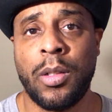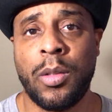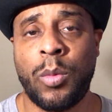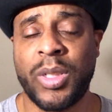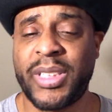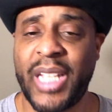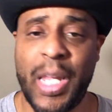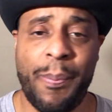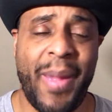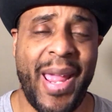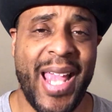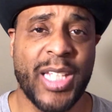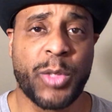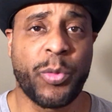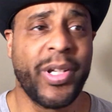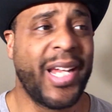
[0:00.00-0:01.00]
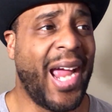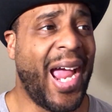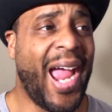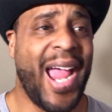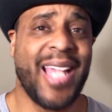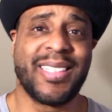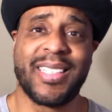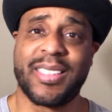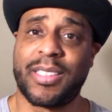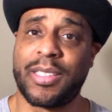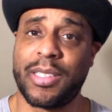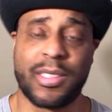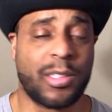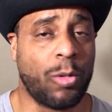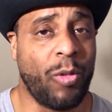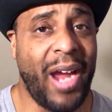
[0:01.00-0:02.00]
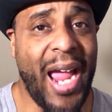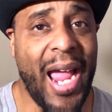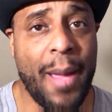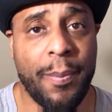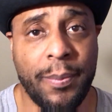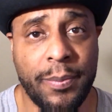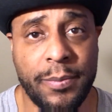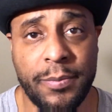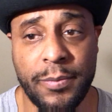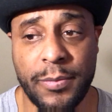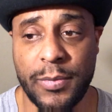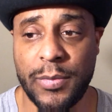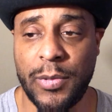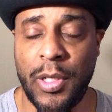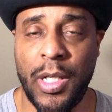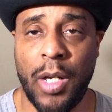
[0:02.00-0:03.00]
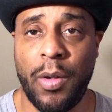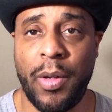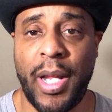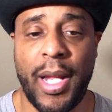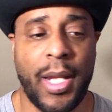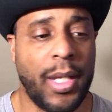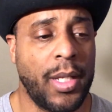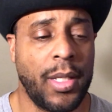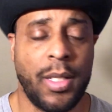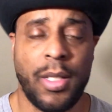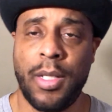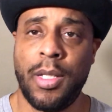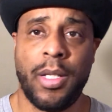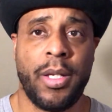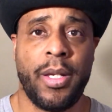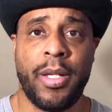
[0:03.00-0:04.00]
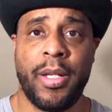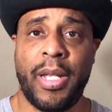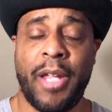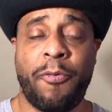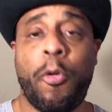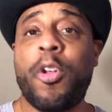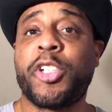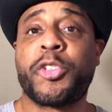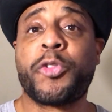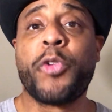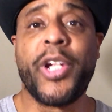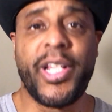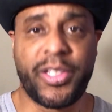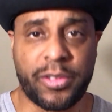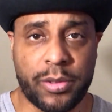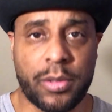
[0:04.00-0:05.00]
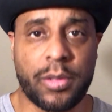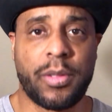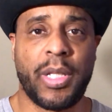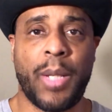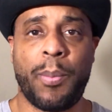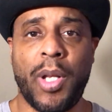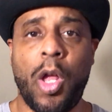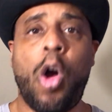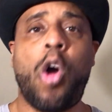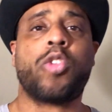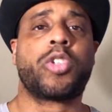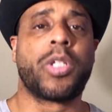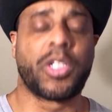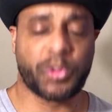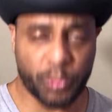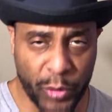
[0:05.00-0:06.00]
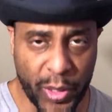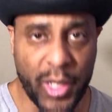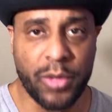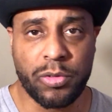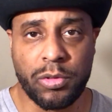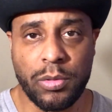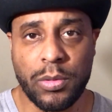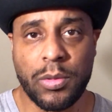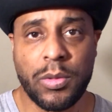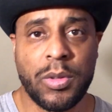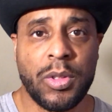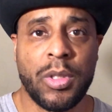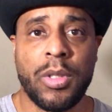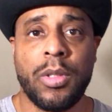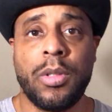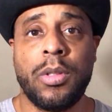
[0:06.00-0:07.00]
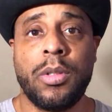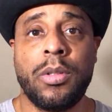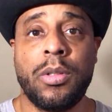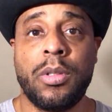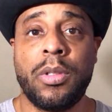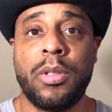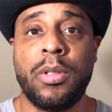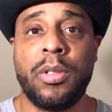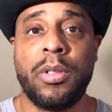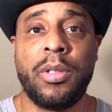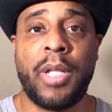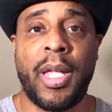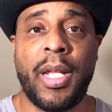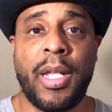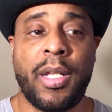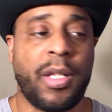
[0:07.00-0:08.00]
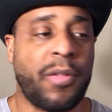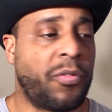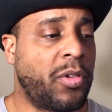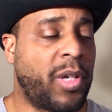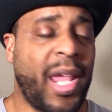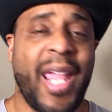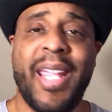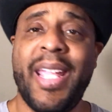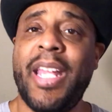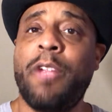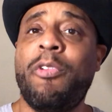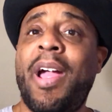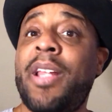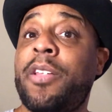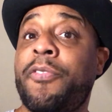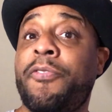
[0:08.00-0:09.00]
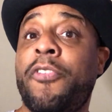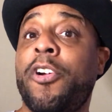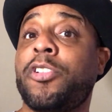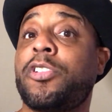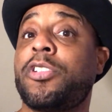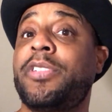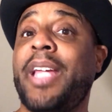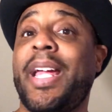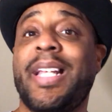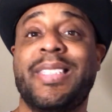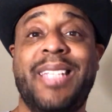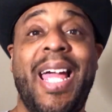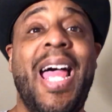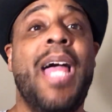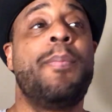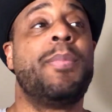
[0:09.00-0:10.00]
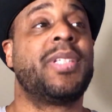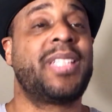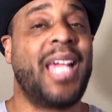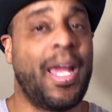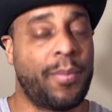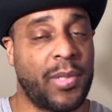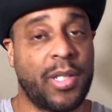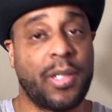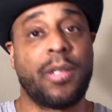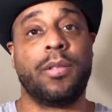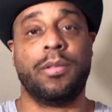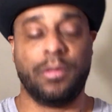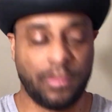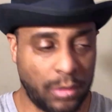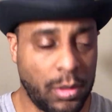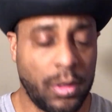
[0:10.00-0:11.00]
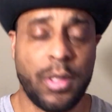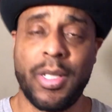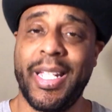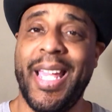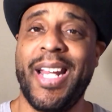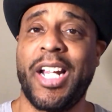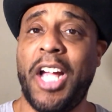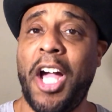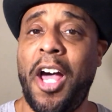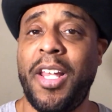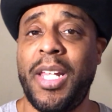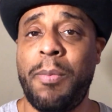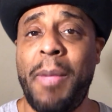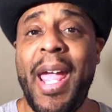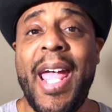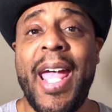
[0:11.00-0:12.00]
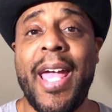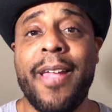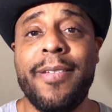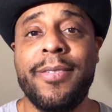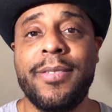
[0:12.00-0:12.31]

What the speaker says: Once they get past three guys, it's a wrap. You know, they for the streets. They belong to the streets. They didn't. If you can't get it right the first or second time, it's time to get a godly man.